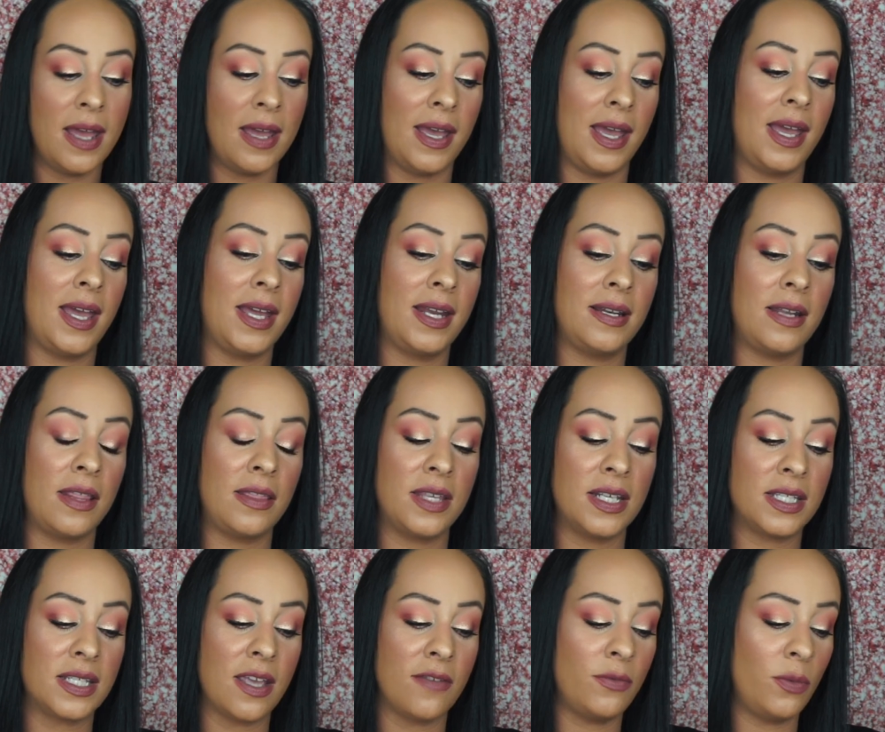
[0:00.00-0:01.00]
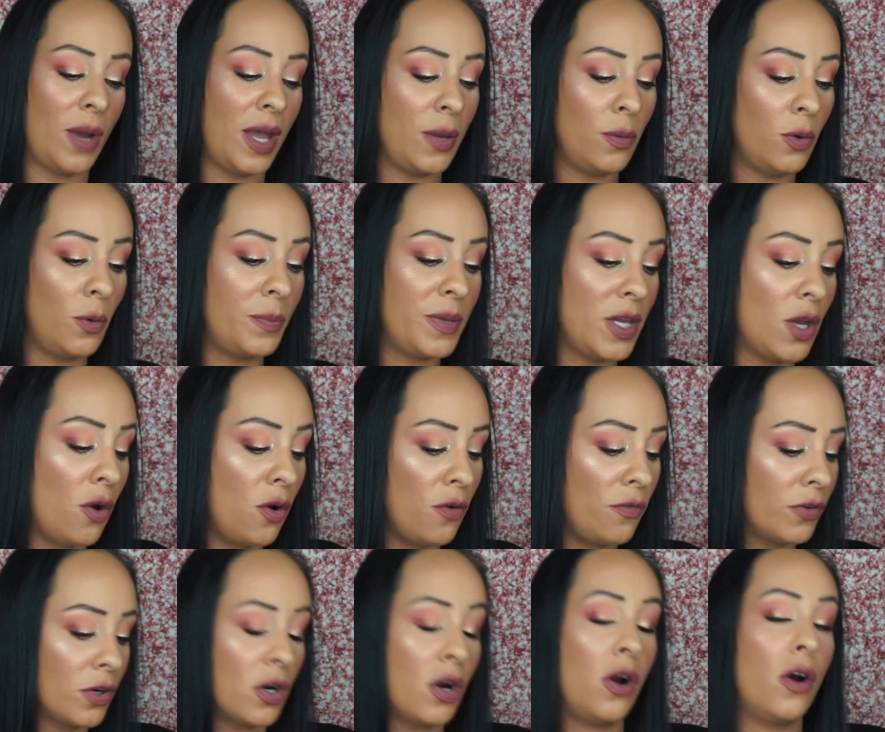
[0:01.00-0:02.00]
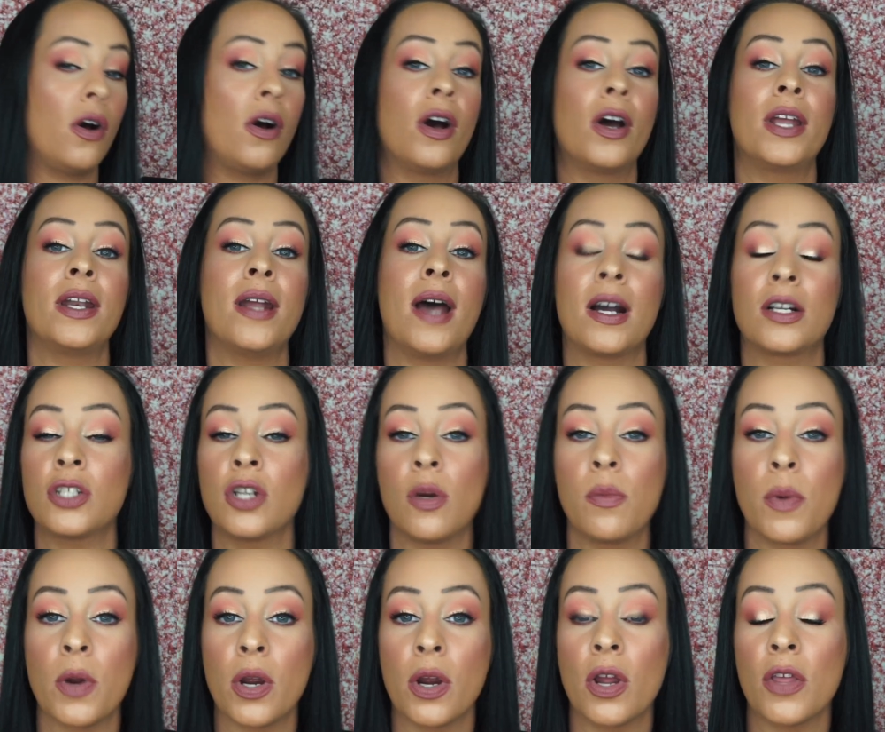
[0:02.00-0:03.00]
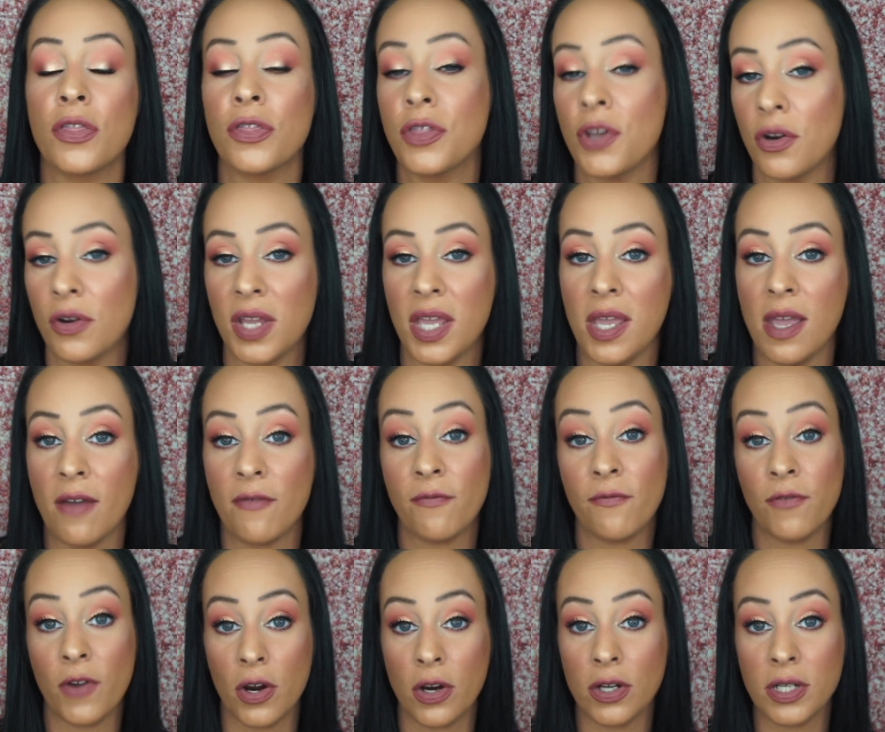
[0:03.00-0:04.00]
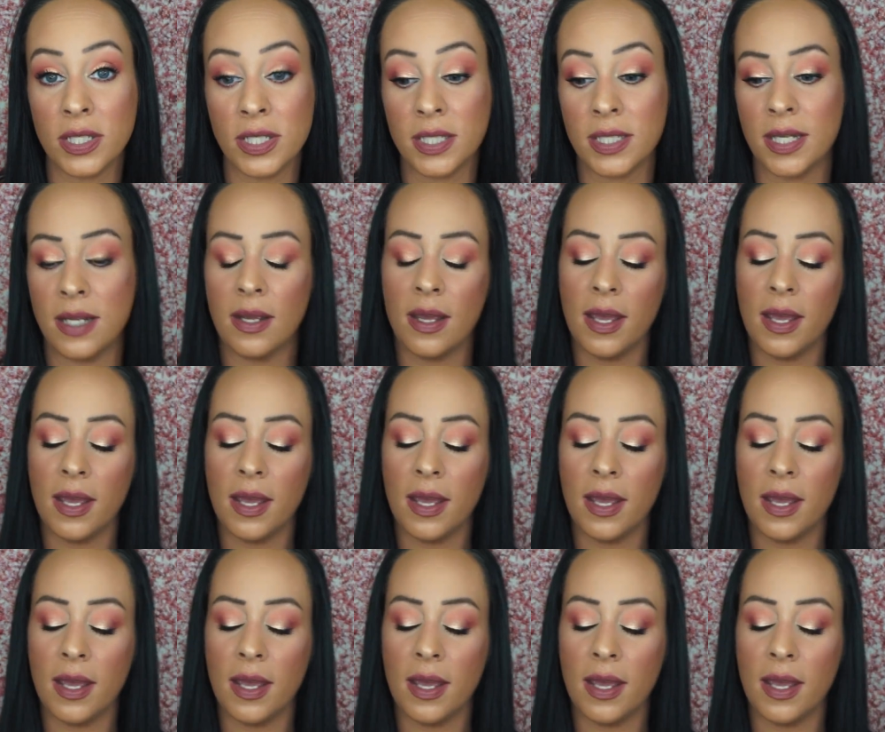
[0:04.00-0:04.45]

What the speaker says: And this giveaway will be over on October 31st.